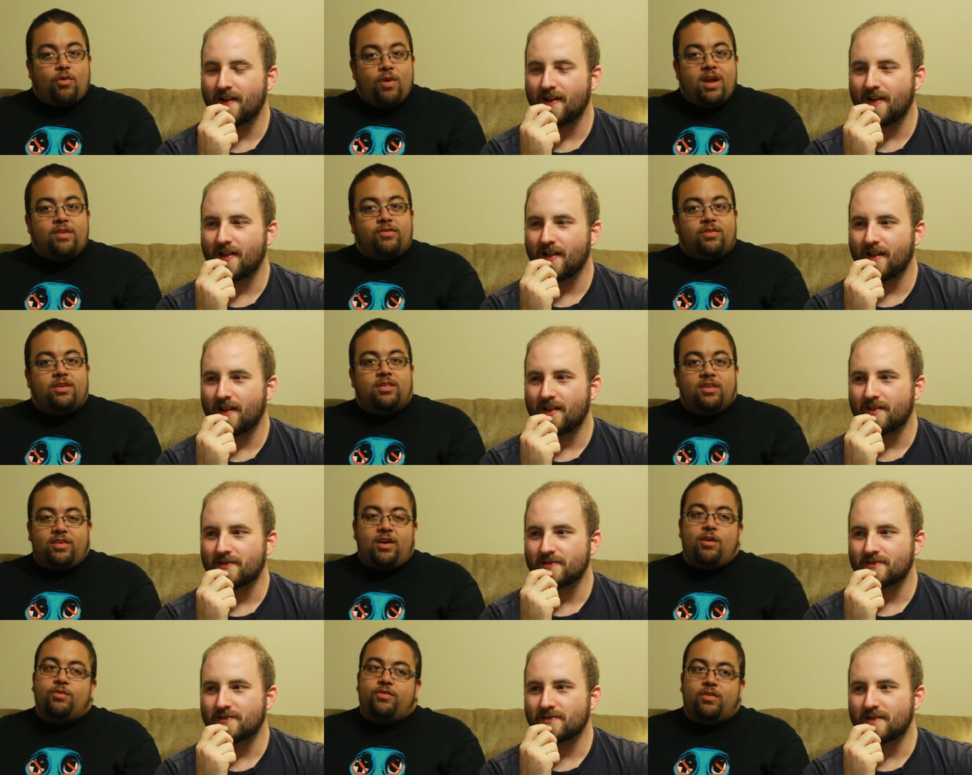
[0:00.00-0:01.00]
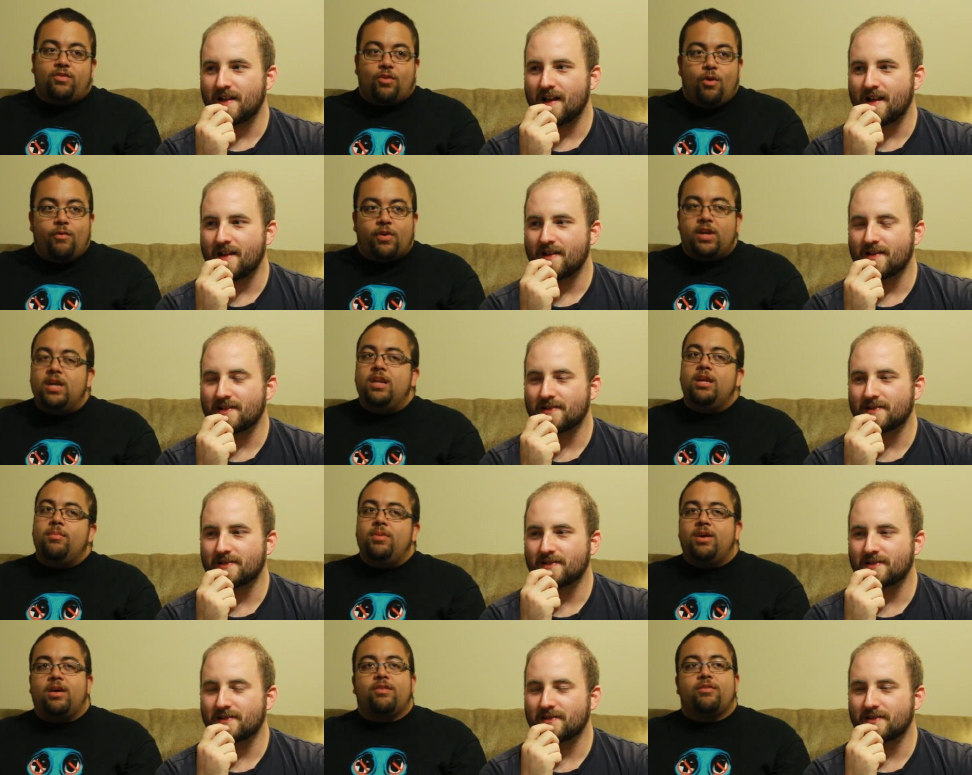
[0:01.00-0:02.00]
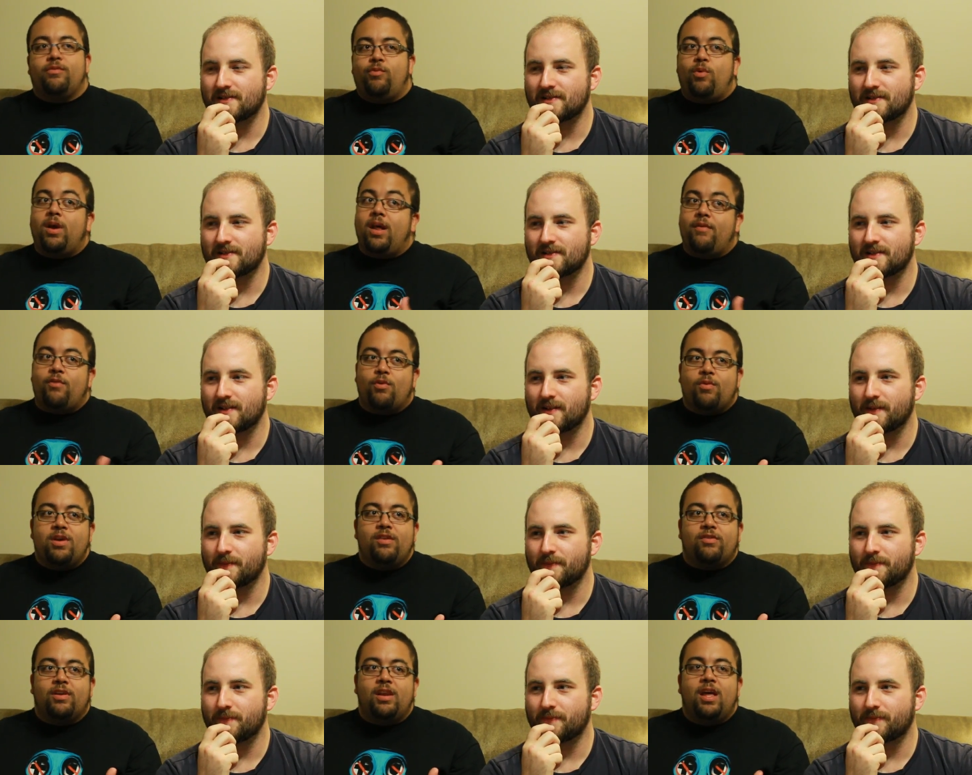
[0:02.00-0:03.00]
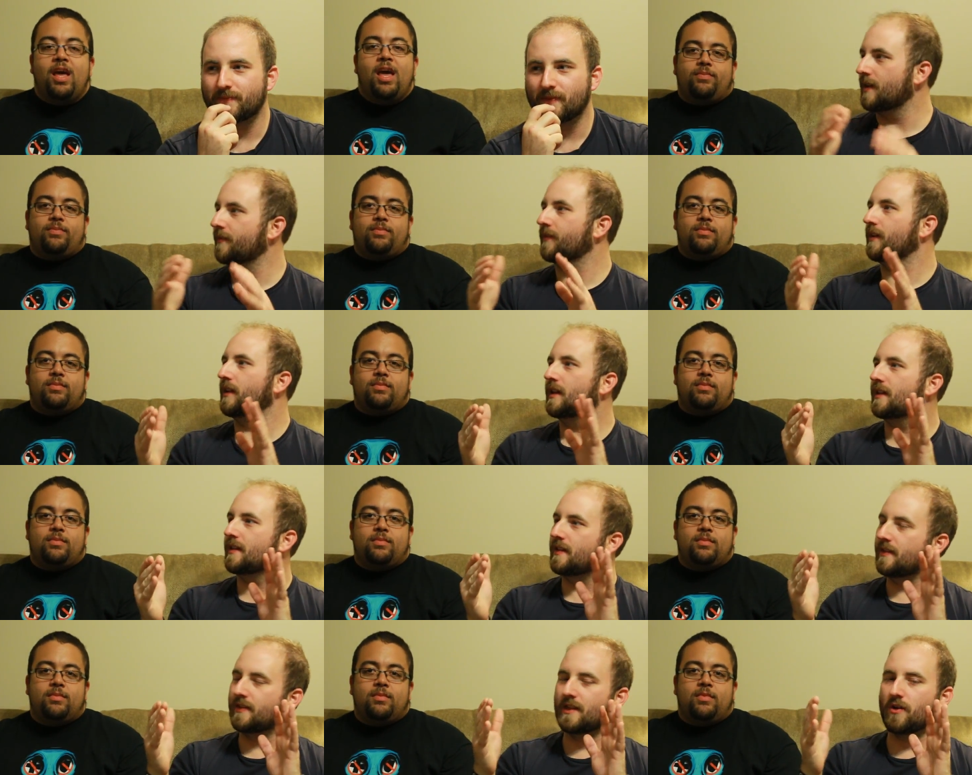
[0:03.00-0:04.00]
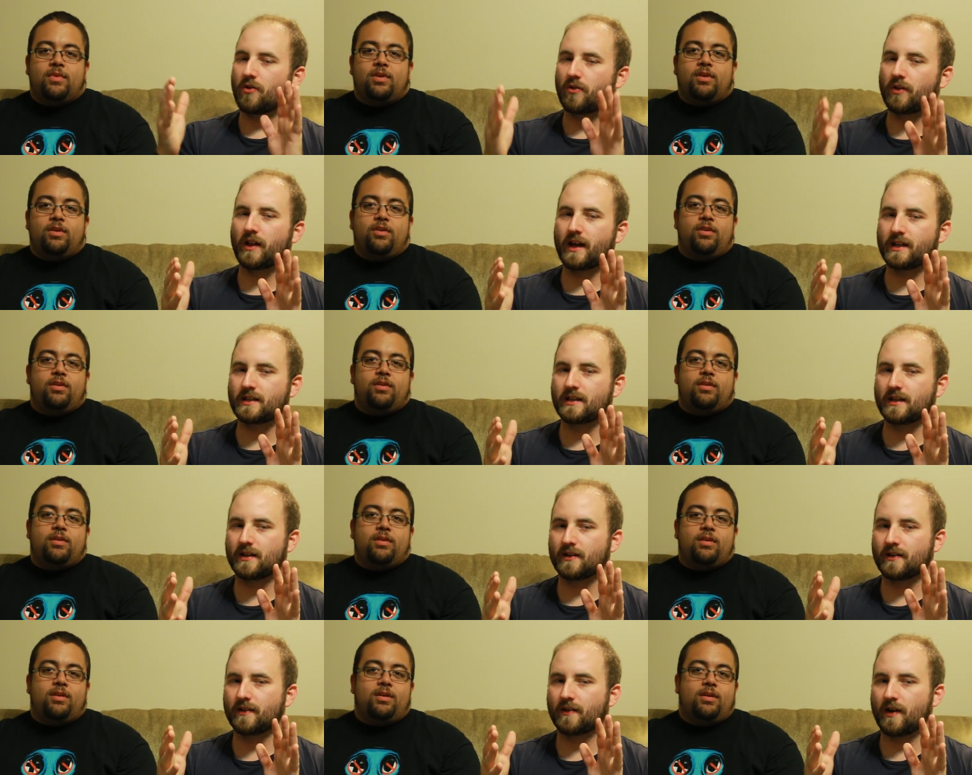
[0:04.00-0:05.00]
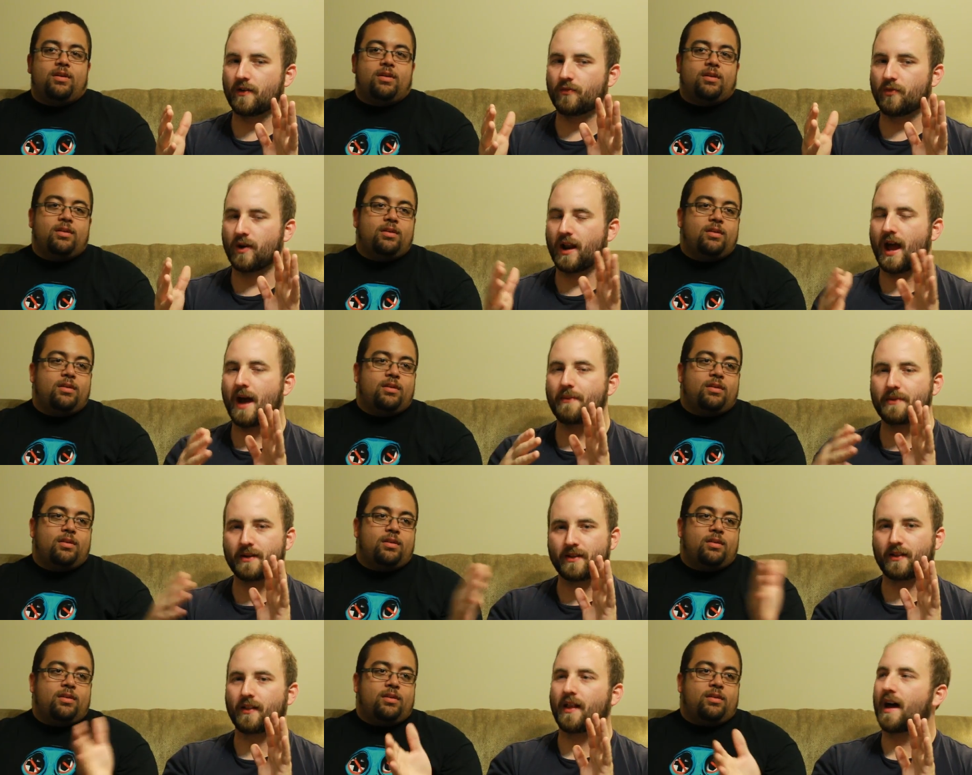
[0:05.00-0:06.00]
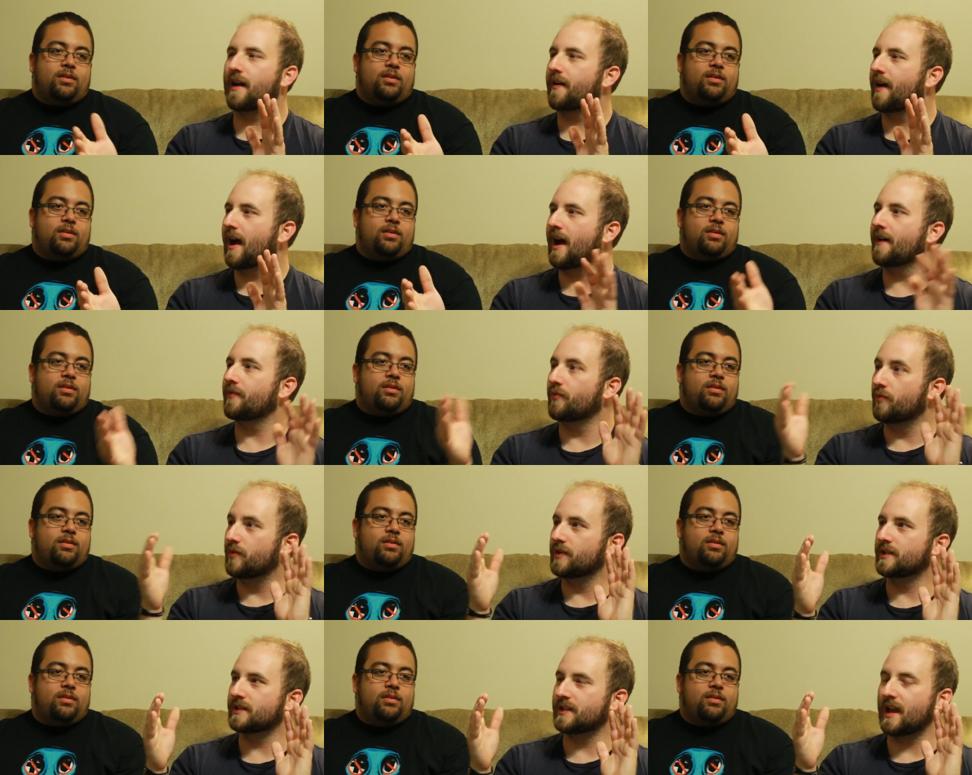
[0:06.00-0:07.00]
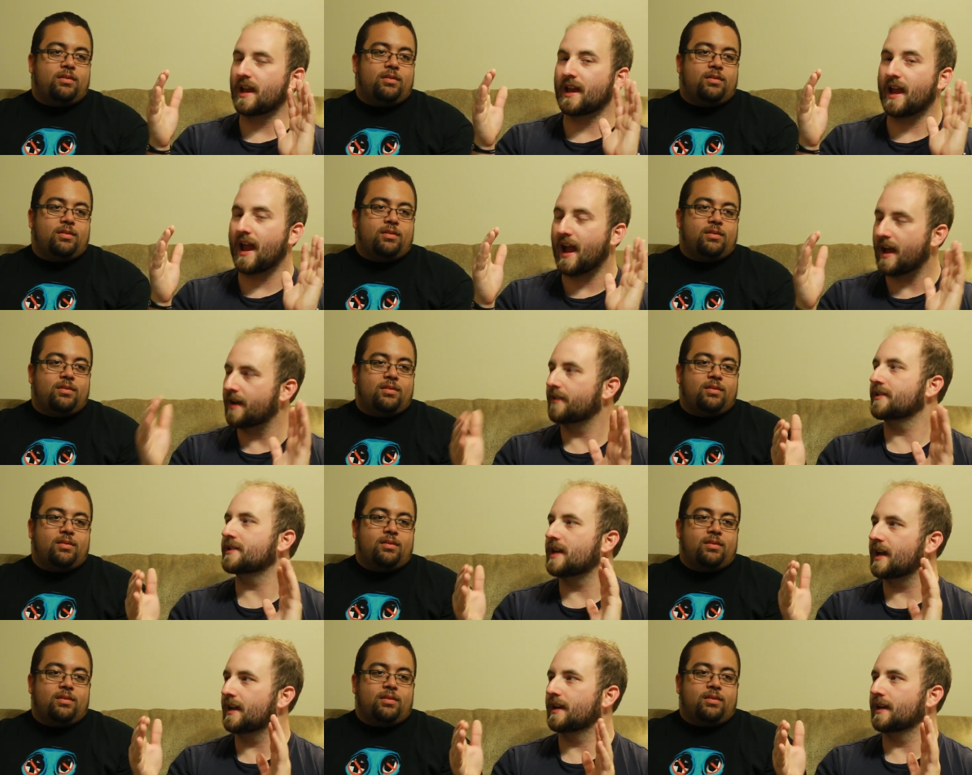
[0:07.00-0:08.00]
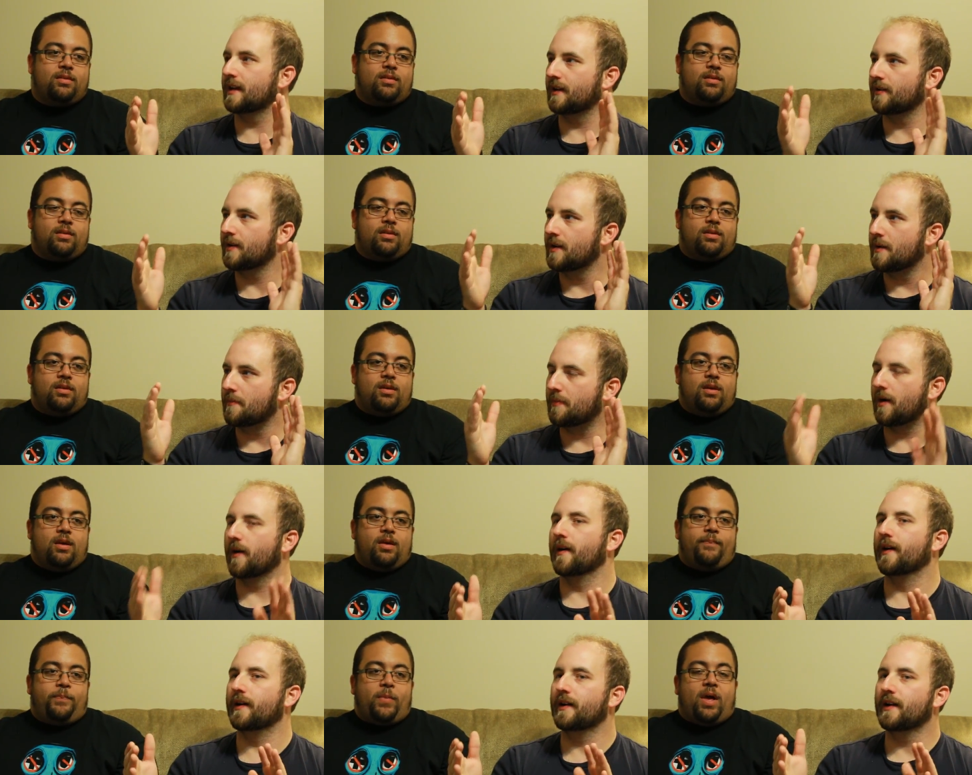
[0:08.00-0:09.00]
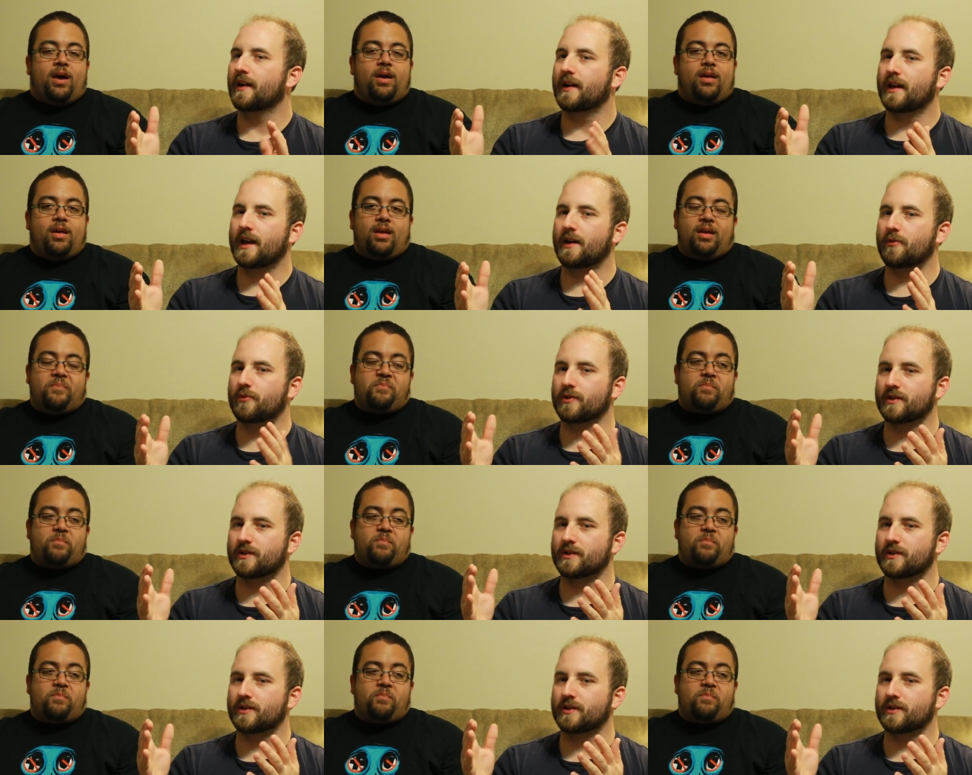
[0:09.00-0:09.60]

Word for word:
Speaker 1: crazy in this house that's overheating because of whatever reason. Definitely
Speaker 2: the whole idea of what happened in the latter half was an entertaining part. It